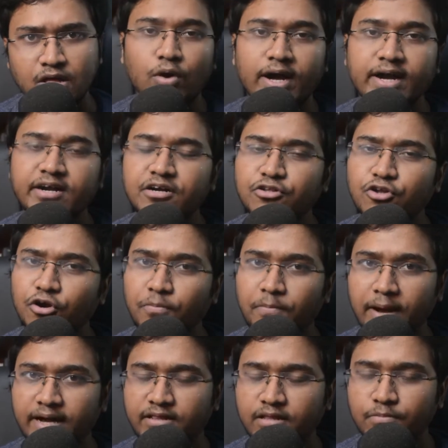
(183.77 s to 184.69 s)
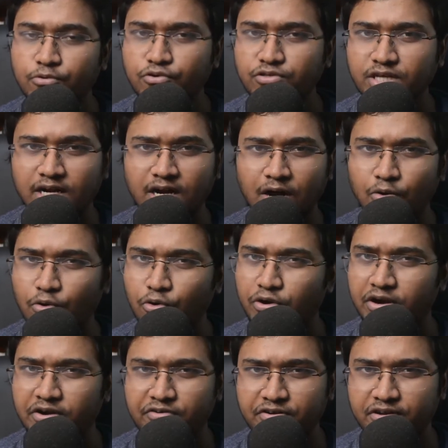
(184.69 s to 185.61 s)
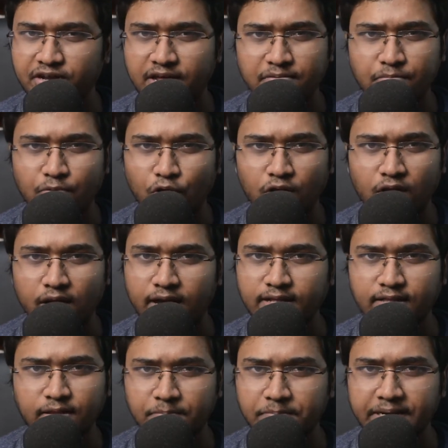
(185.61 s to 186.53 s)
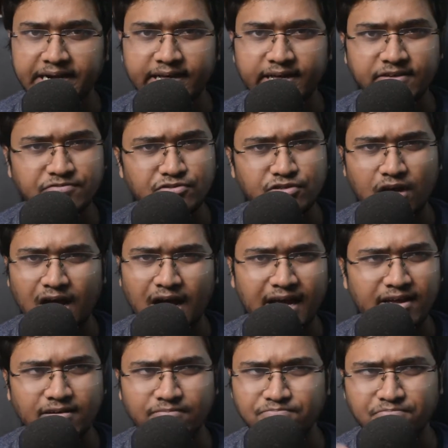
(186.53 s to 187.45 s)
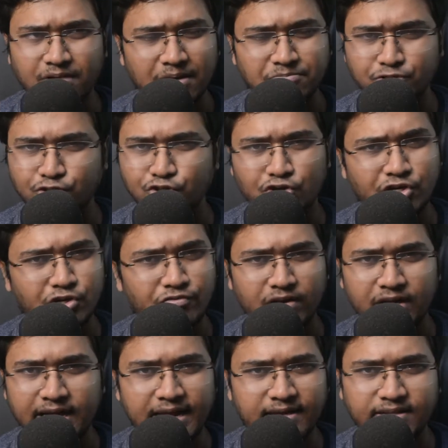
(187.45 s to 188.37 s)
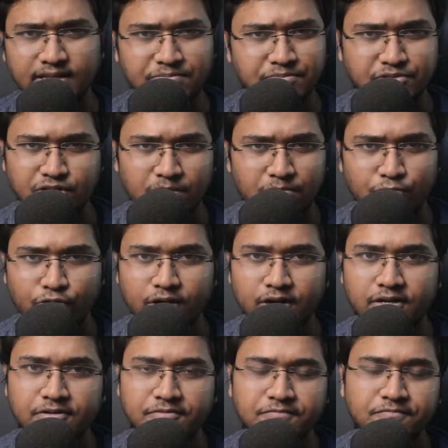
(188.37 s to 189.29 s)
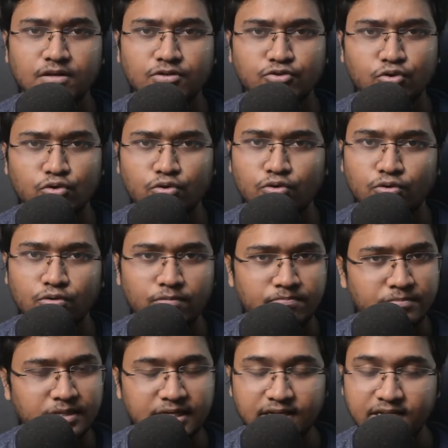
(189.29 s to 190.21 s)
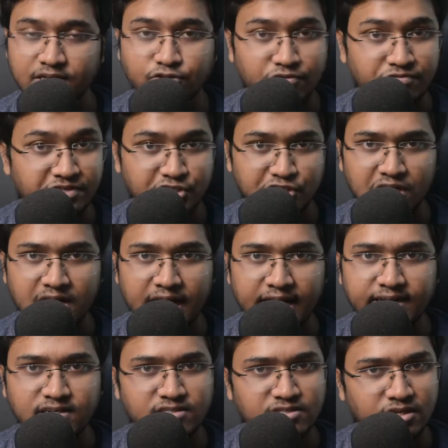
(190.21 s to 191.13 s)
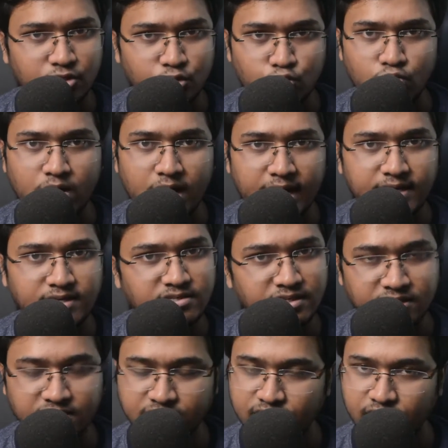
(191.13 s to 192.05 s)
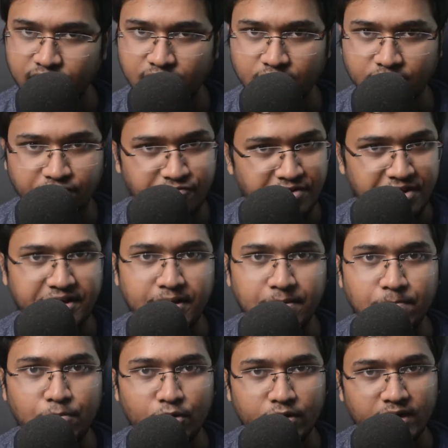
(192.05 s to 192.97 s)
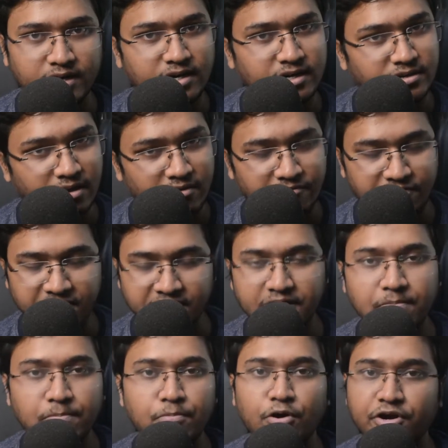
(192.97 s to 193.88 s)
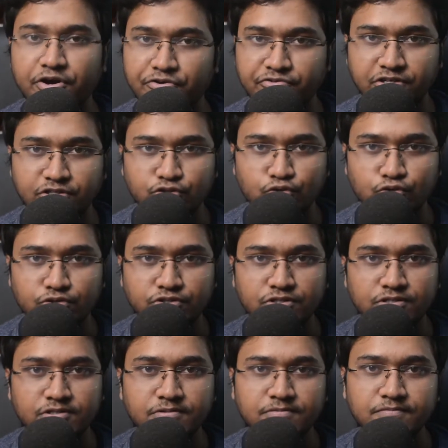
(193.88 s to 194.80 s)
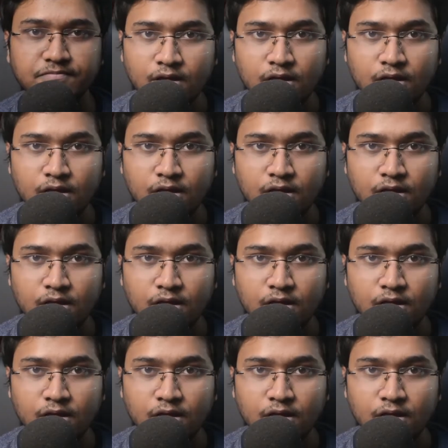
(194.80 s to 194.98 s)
So I did not buy the books, I downloaded them online, the PDFs. I'm sure you will get them somewhere. So ETS official guides, the 2 guides, it's very important. It's a very important resource.